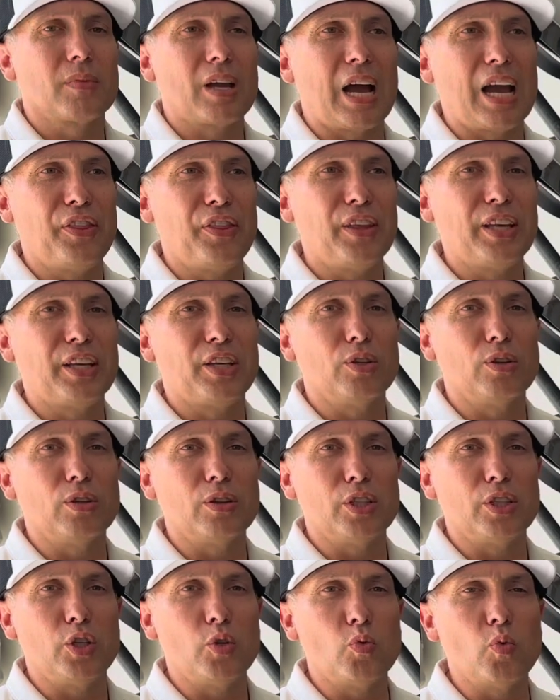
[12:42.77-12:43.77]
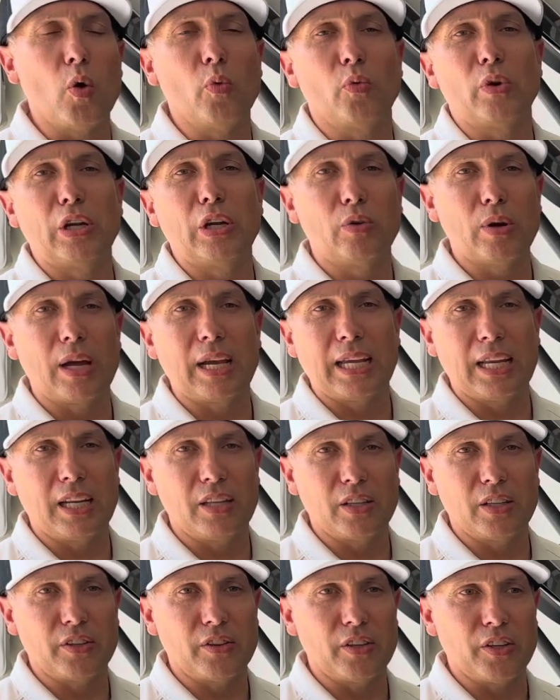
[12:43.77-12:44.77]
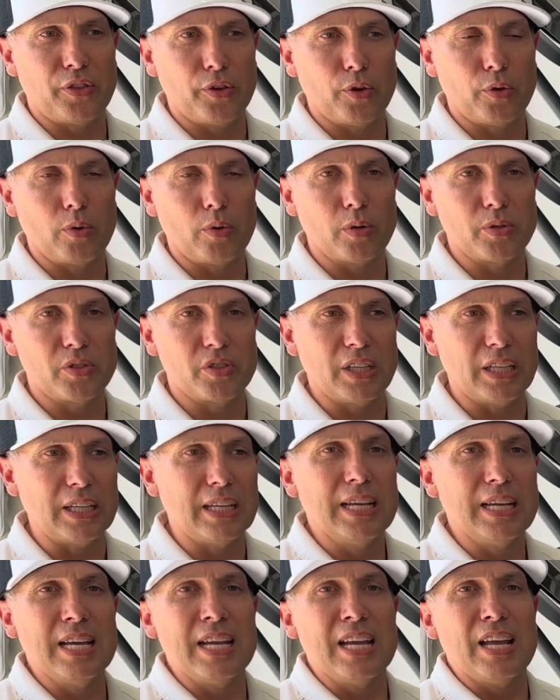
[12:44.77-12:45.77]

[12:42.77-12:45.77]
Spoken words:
I think you won't regret getting the third row seat.